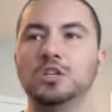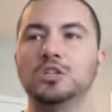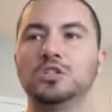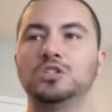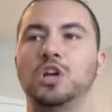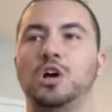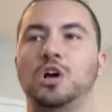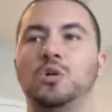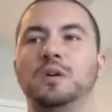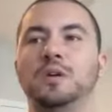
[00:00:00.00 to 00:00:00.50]

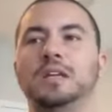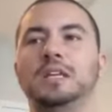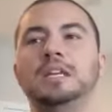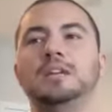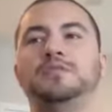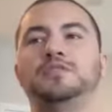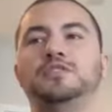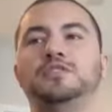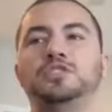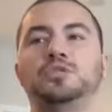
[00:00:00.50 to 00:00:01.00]
So
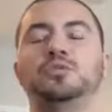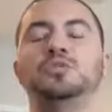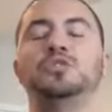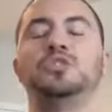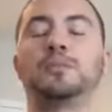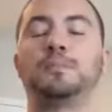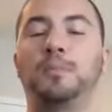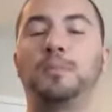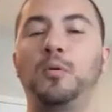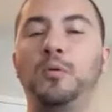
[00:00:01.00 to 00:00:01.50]
Eve, to
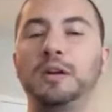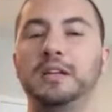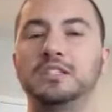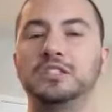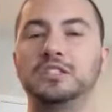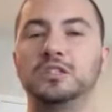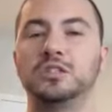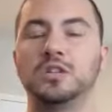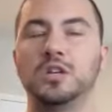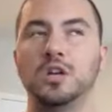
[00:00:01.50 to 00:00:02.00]
your
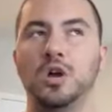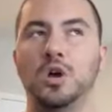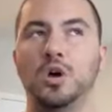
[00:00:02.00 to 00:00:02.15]
point,